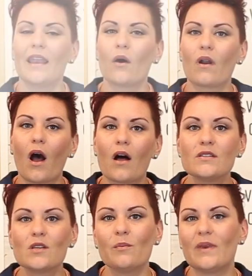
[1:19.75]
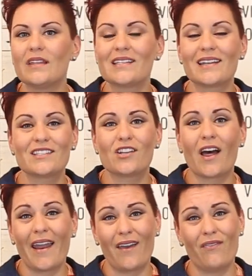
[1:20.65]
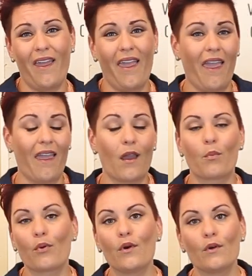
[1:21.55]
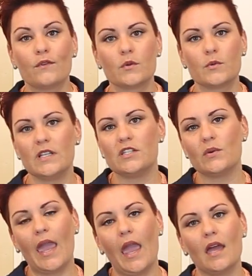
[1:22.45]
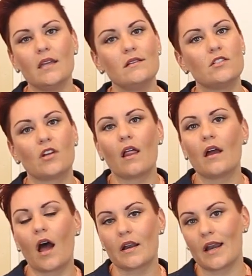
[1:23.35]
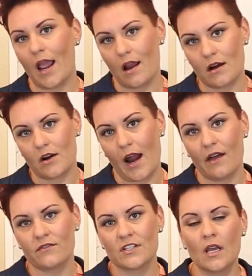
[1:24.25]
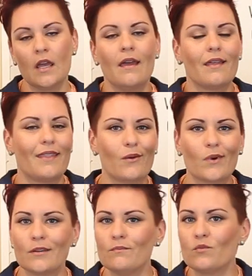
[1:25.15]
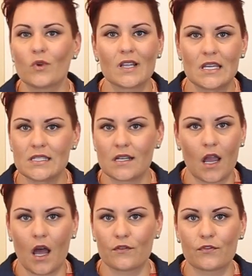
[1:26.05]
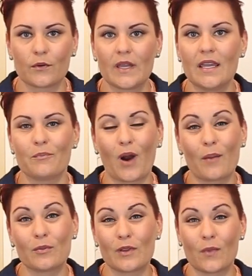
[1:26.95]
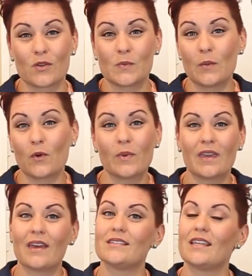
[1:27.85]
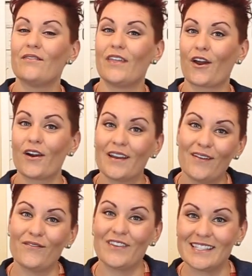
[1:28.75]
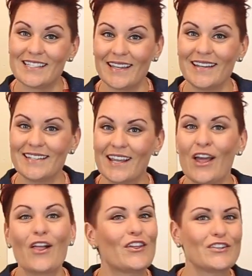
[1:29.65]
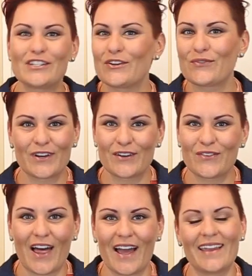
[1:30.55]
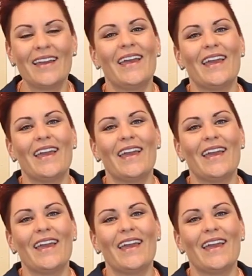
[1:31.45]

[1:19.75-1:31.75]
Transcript: Now, it also means that it's not FAA approved, which means you can't install it on an aircraft. That one really isn't a con for me and probably most people, because if they are in an infant seat, they're still free to fly